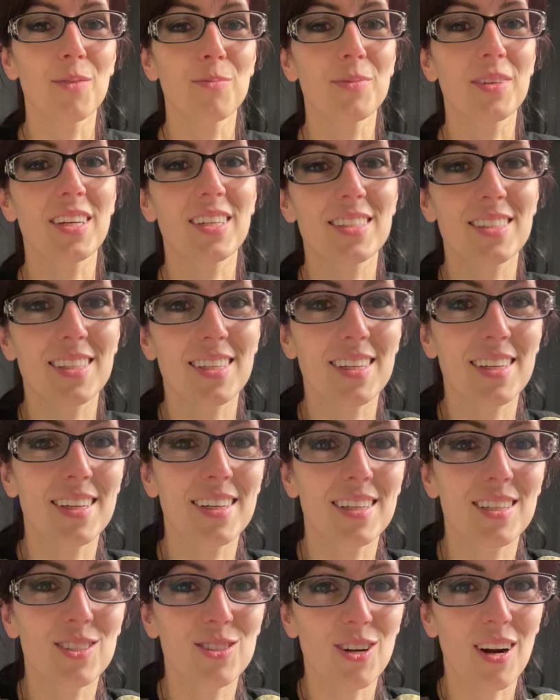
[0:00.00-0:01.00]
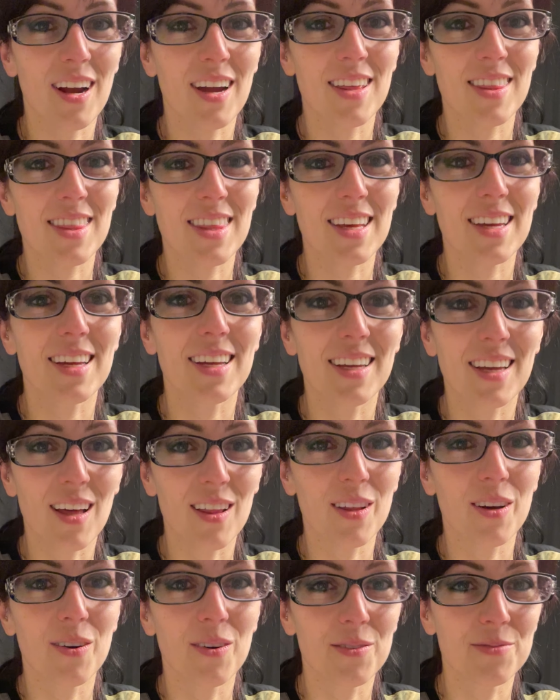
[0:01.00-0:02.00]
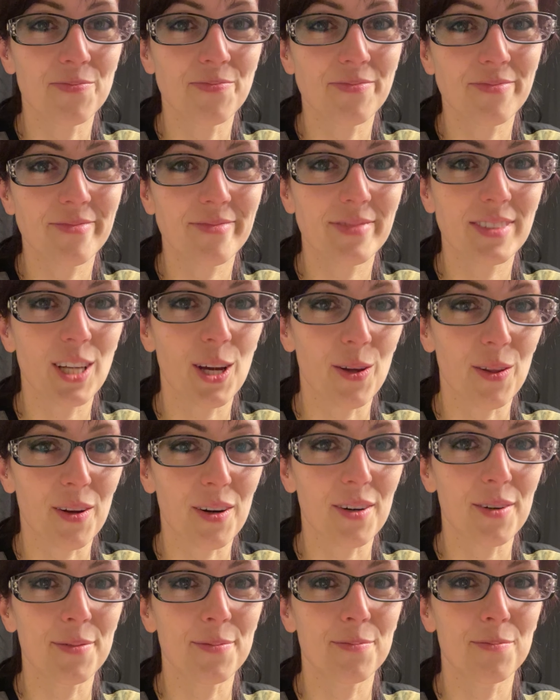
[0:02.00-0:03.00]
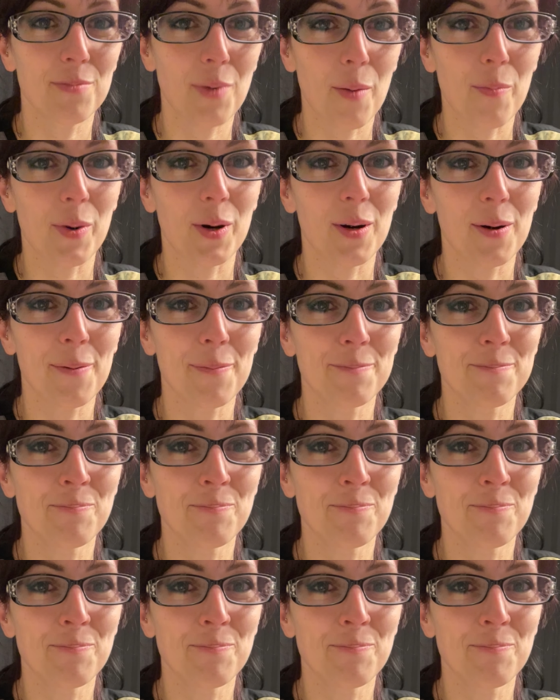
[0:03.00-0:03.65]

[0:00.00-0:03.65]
get to try the yellow killer pepper,